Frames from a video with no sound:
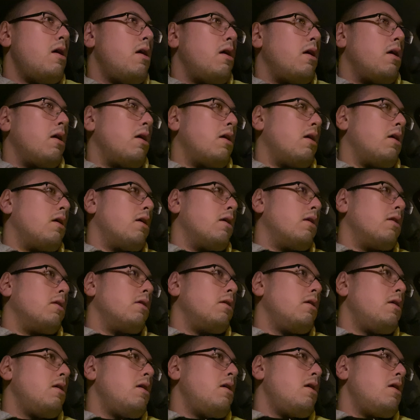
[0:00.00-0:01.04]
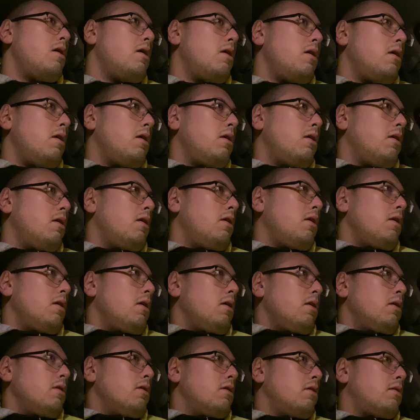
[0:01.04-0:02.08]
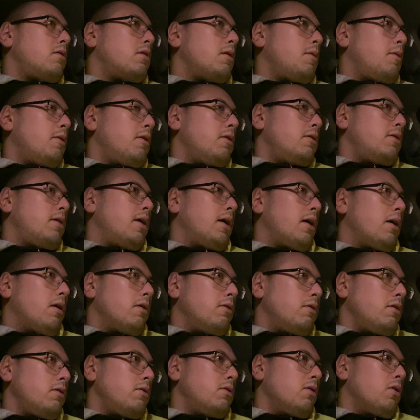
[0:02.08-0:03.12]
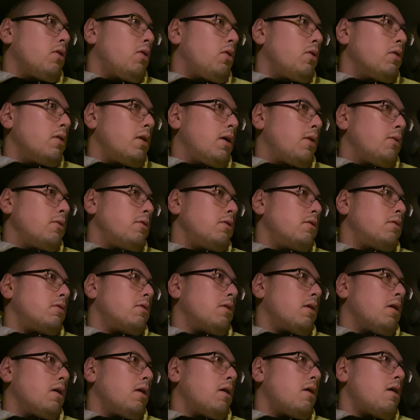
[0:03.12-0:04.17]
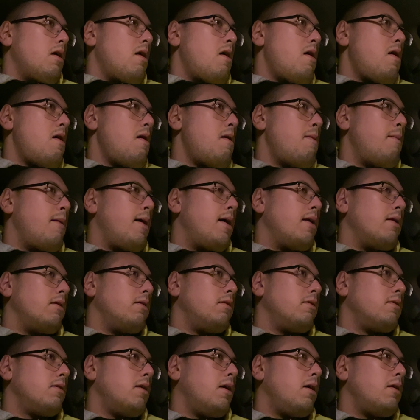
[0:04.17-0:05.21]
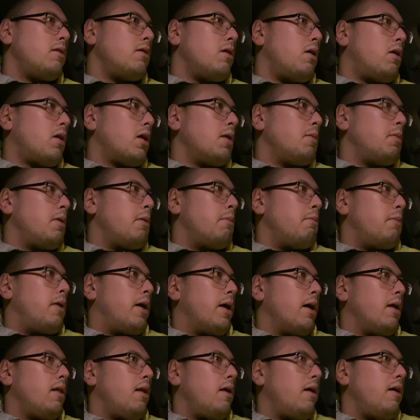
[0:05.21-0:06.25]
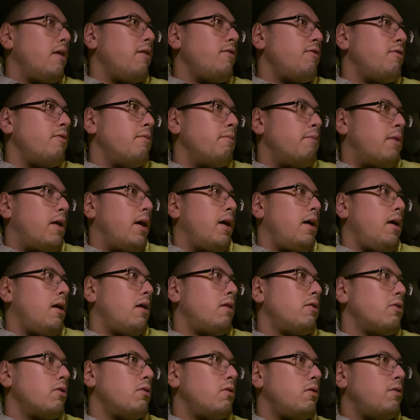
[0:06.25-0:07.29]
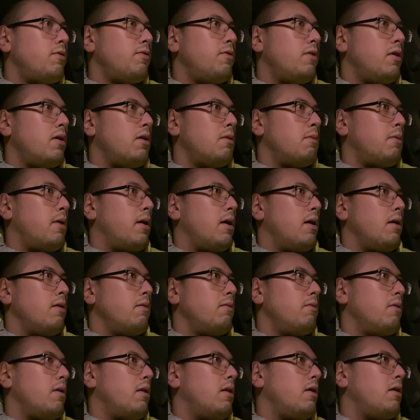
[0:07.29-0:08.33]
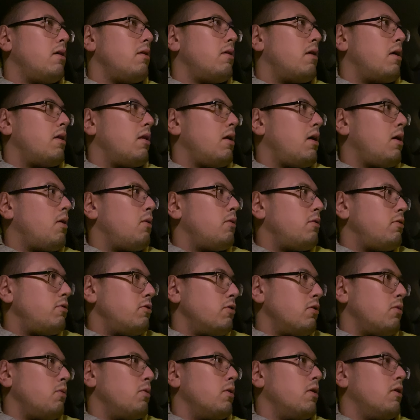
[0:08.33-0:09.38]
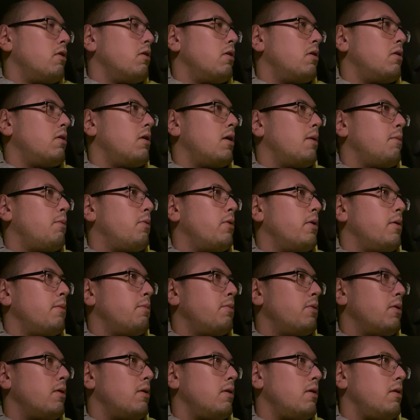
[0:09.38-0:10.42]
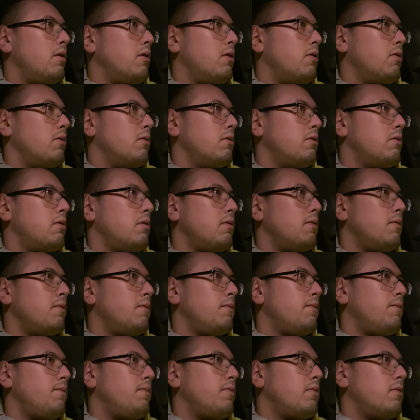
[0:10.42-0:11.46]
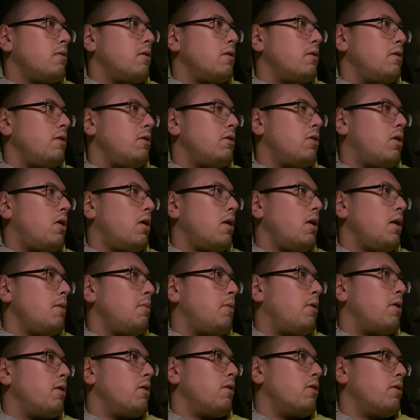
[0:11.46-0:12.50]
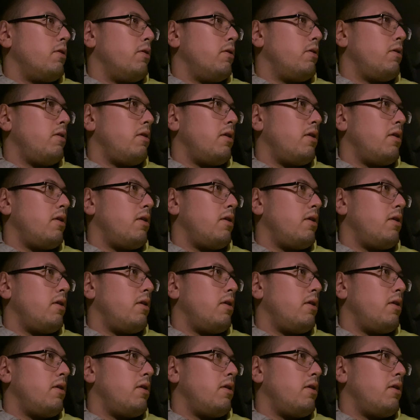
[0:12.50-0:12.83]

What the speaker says: And just some of the tales he told, and I was just like, man, is this guy talking about my life, my ex-girlfriend, or my? I think I was still with her at that point, but is he talking about her?